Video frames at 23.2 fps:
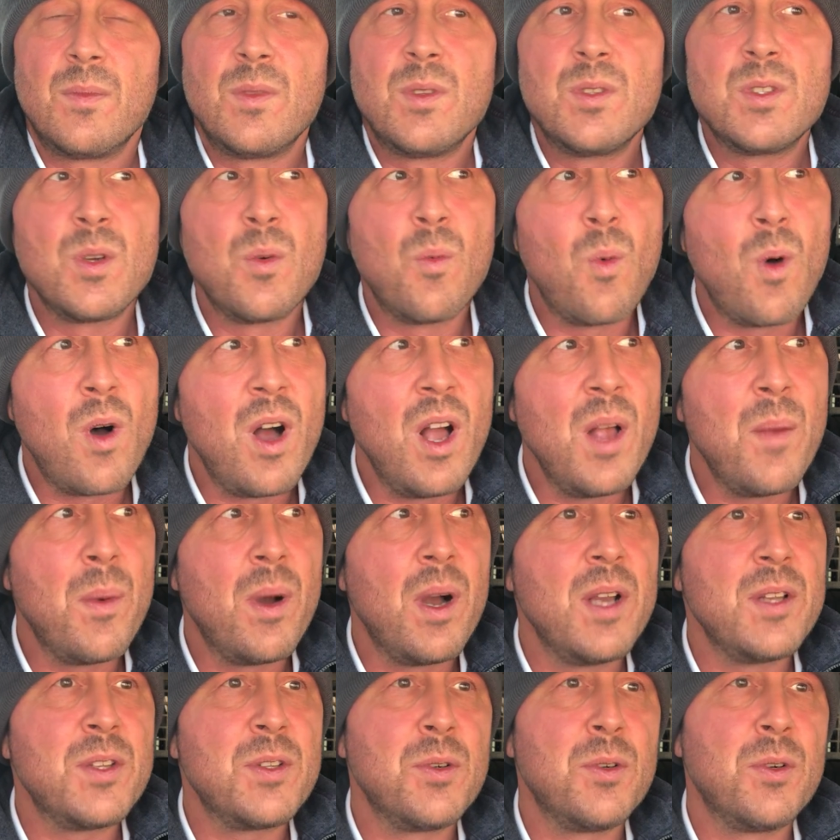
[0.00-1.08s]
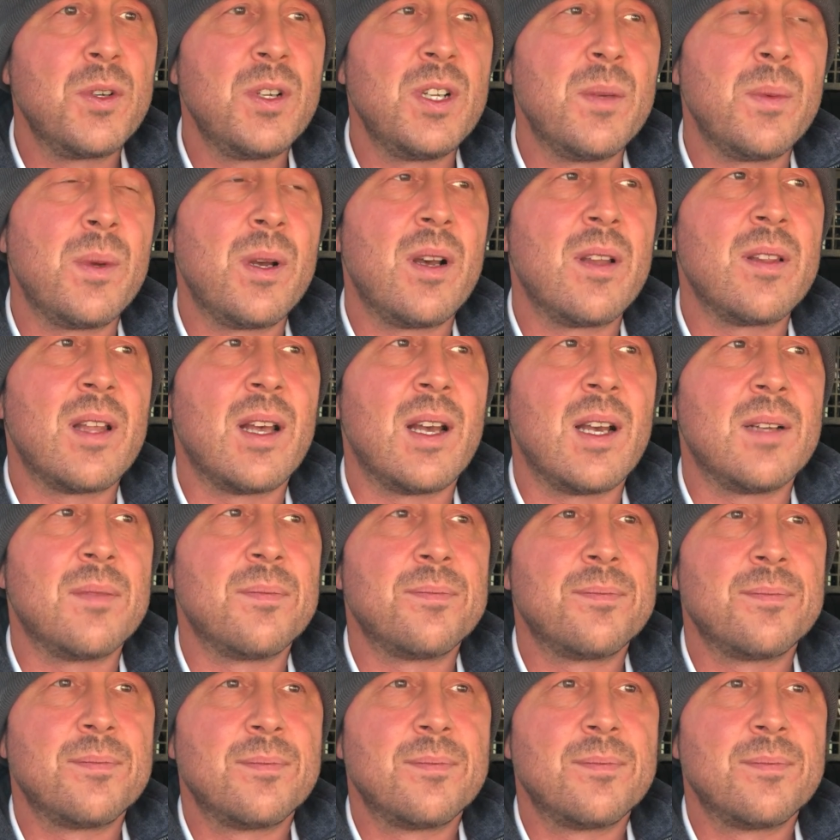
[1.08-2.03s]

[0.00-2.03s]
So why am I talking about that?